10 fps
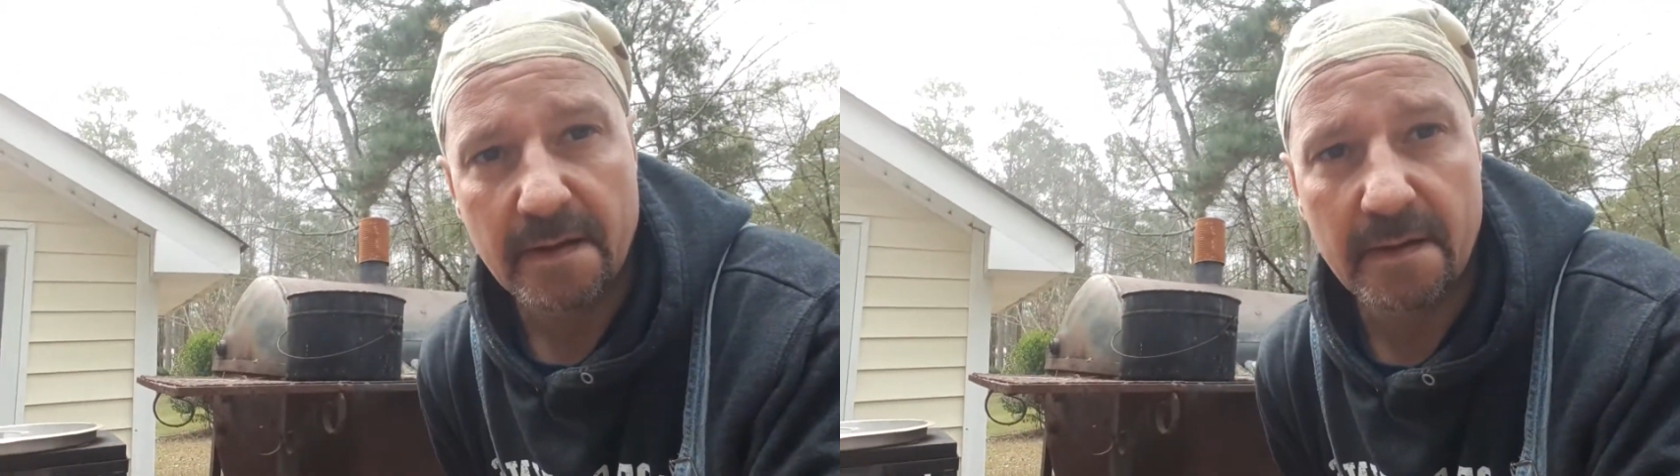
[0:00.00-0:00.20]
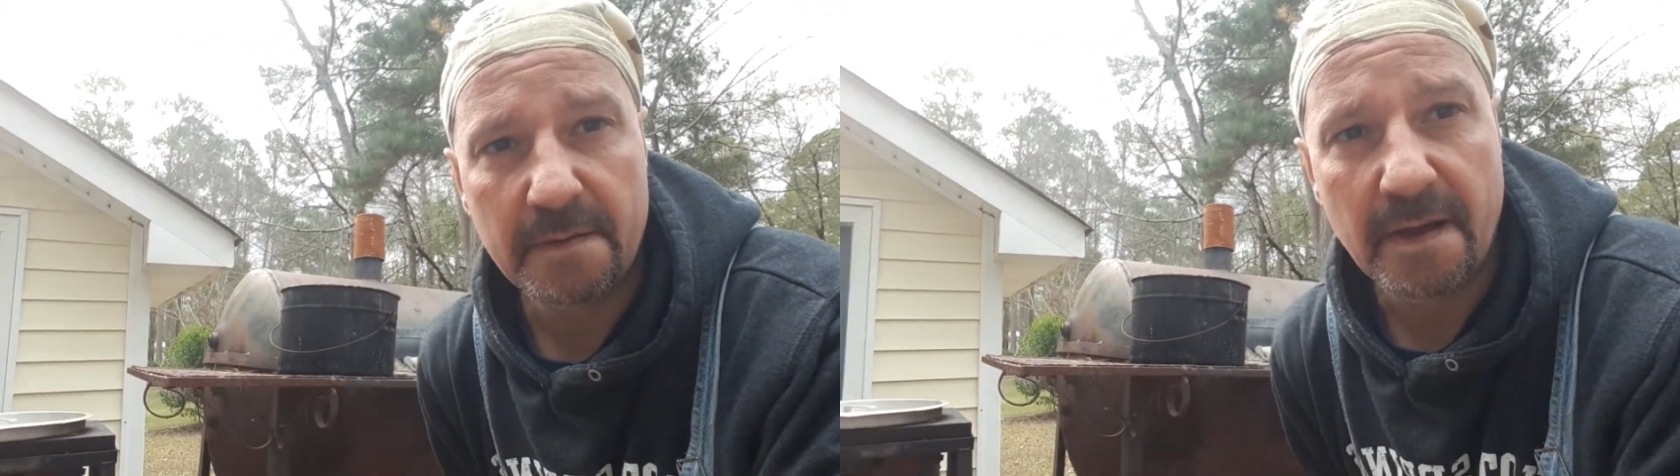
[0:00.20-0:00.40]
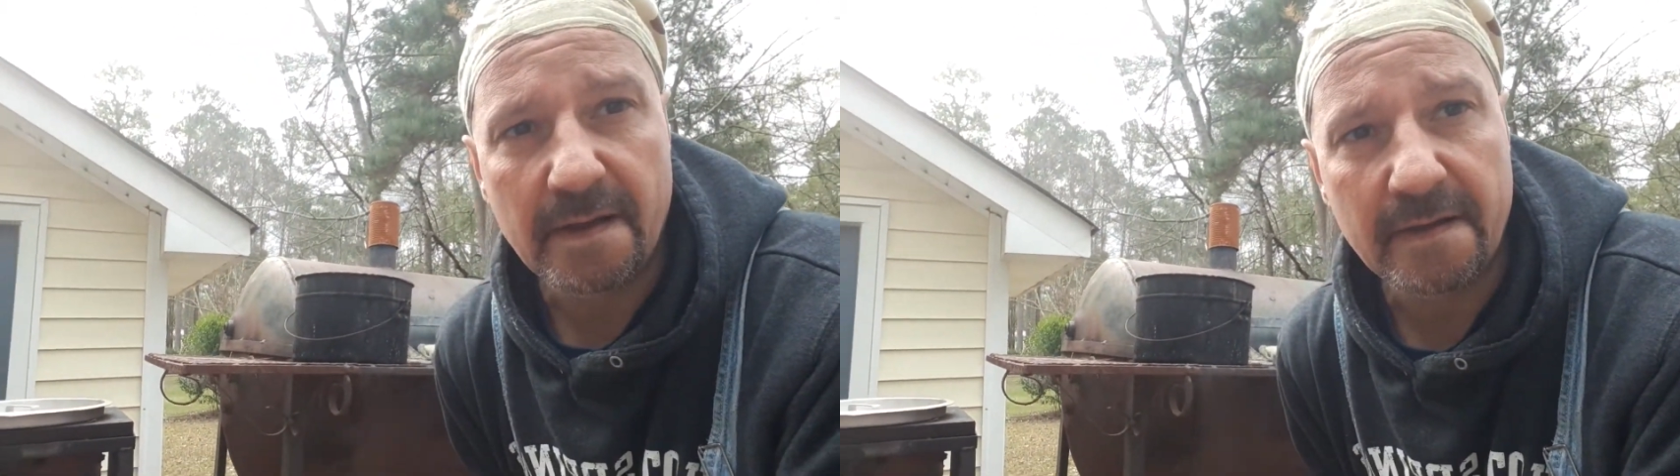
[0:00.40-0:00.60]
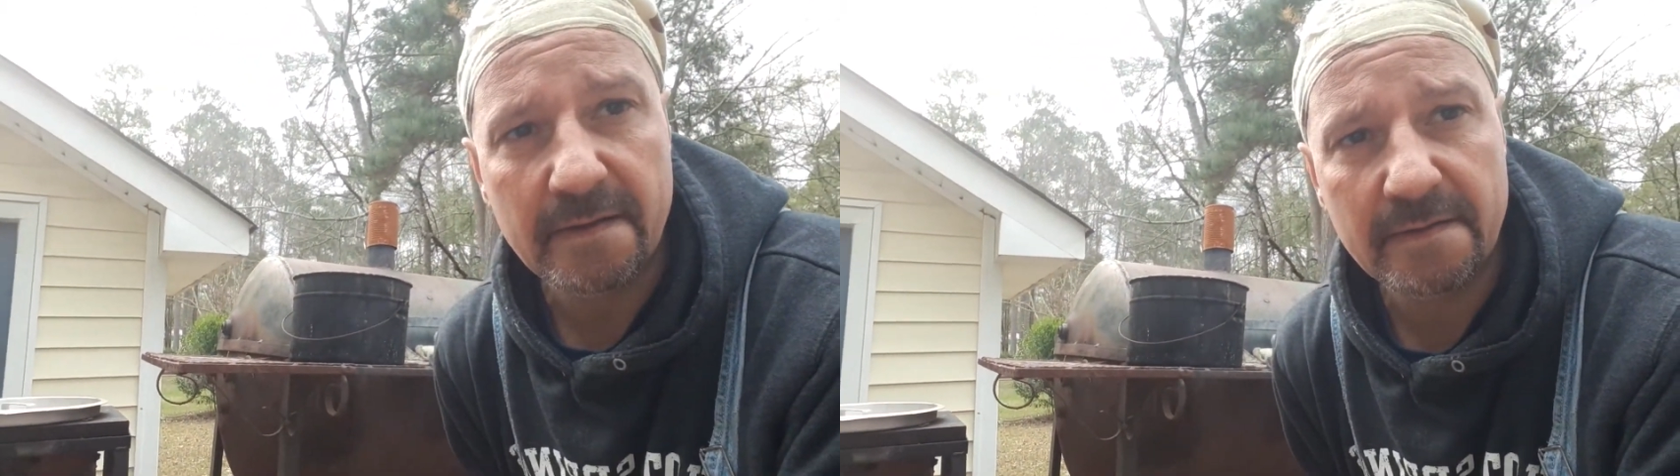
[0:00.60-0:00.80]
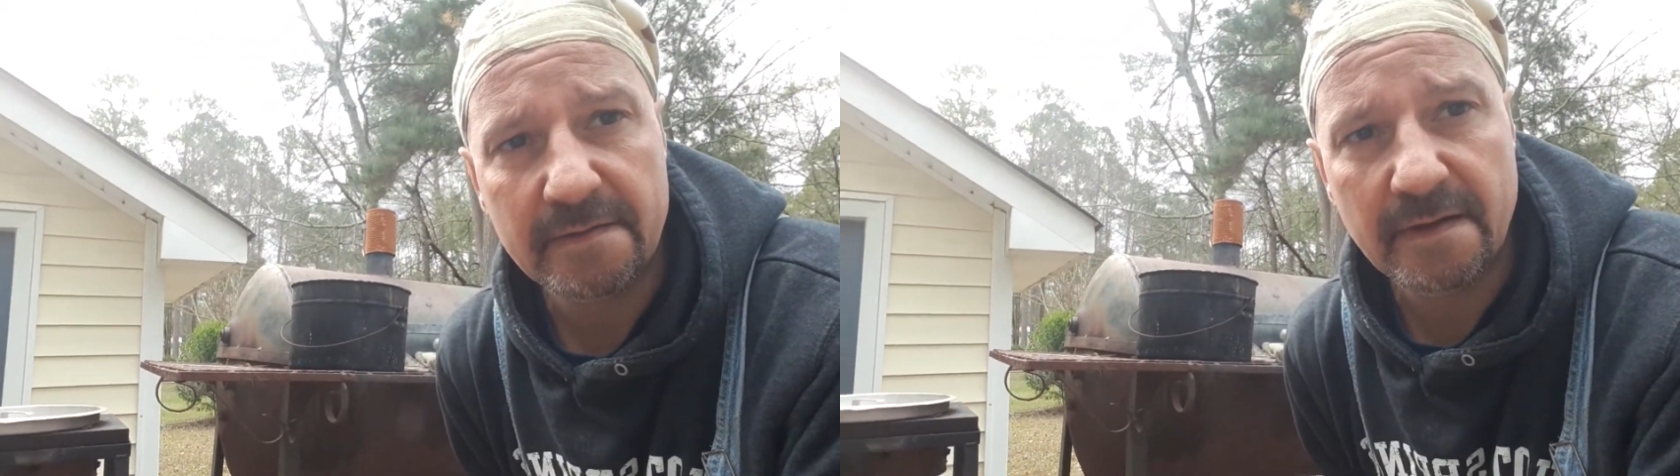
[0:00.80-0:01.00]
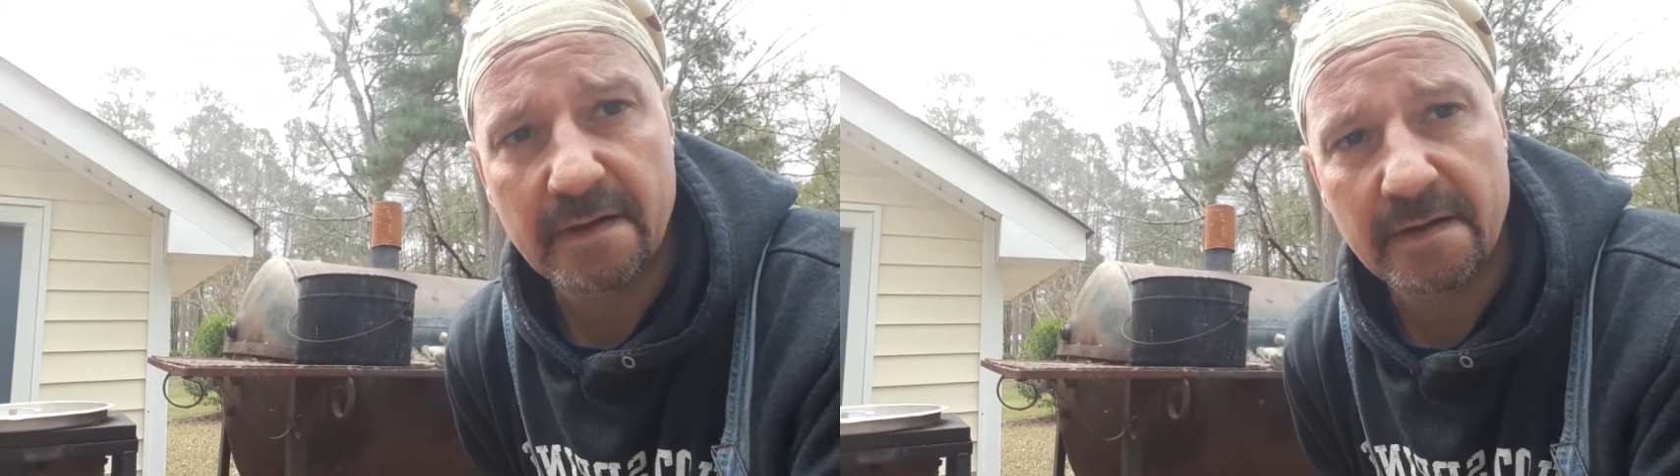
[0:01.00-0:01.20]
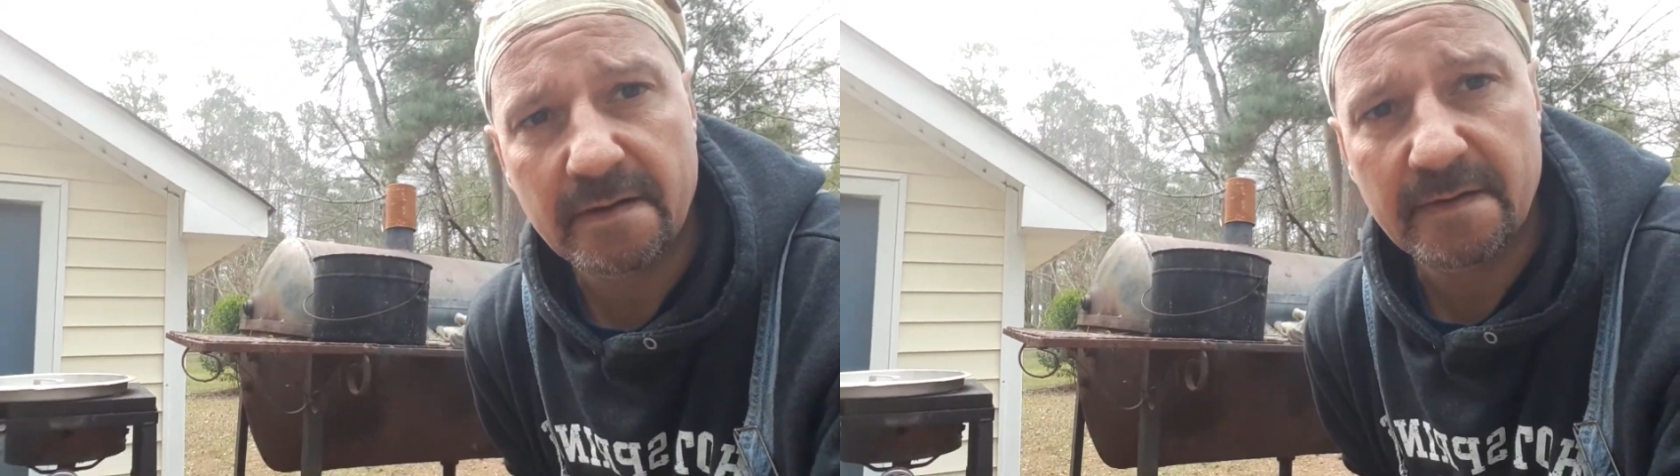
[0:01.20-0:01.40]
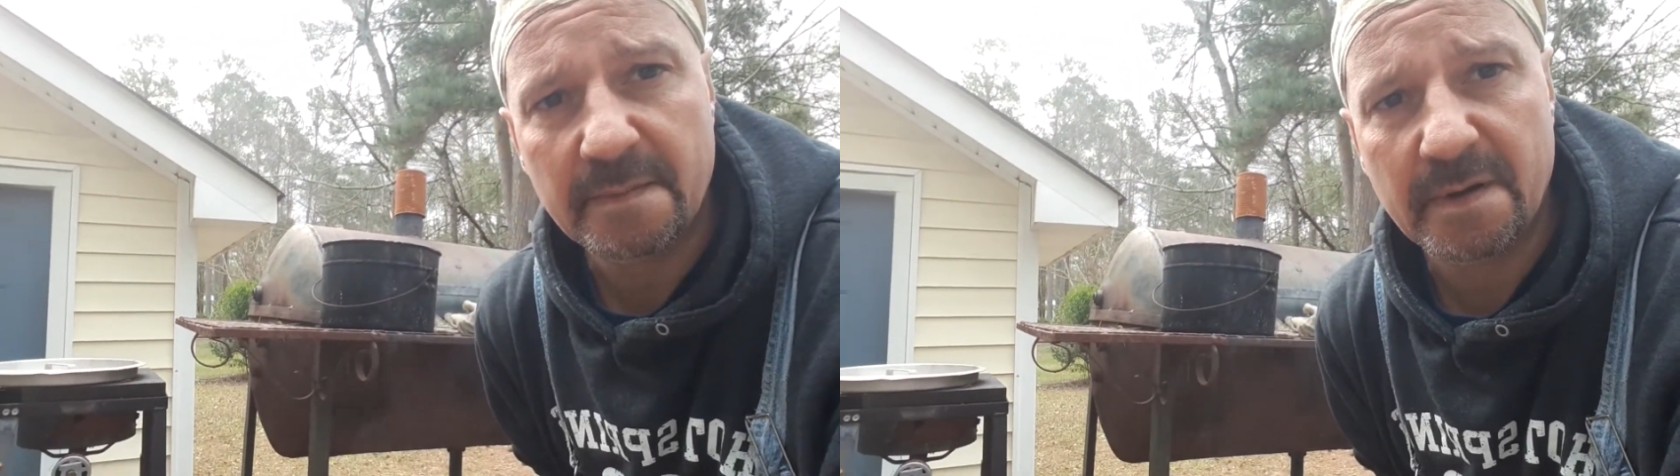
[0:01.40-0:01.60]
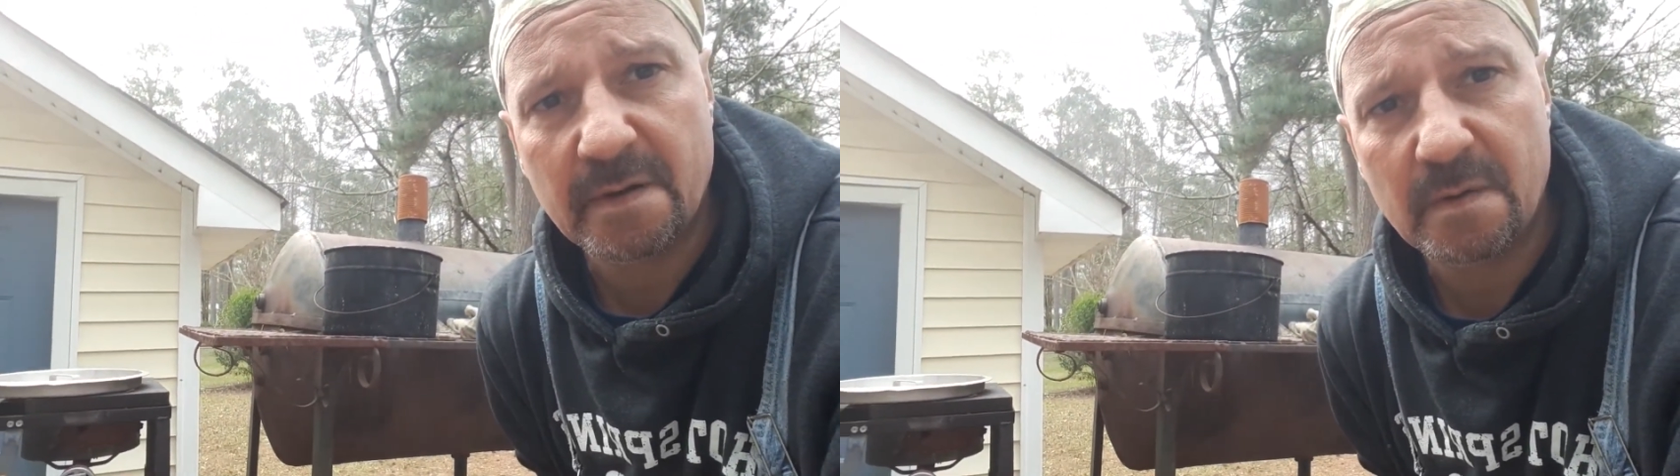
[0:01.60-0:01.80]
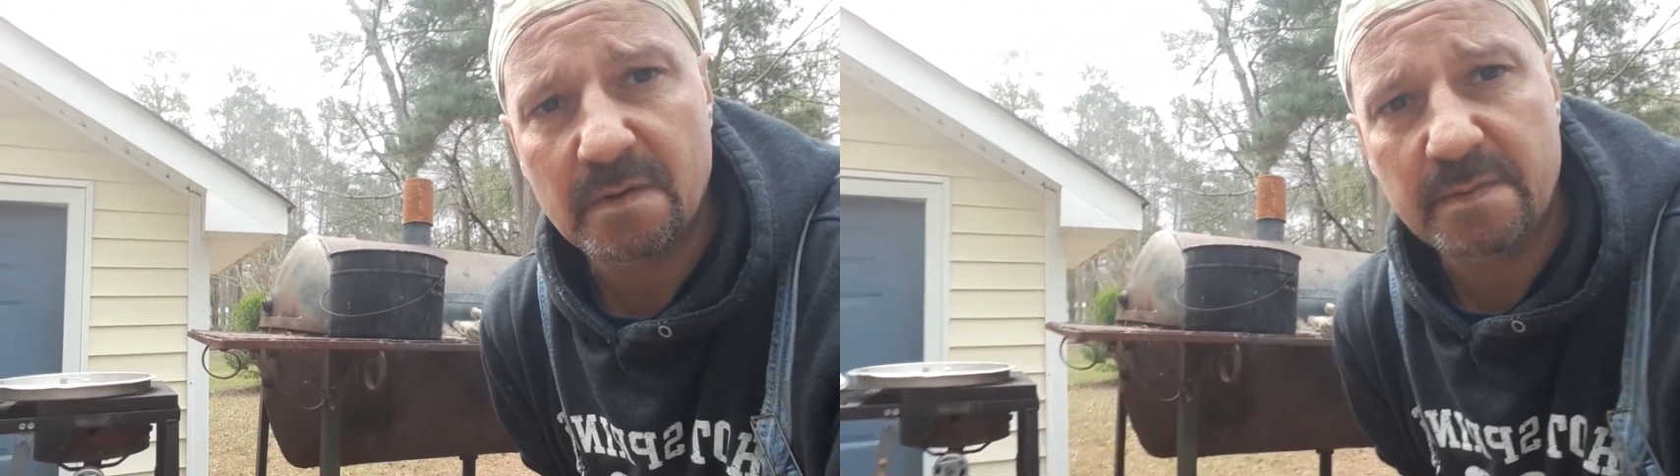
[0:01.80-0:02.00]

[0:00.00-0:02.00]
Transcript: Okay, so I got my corn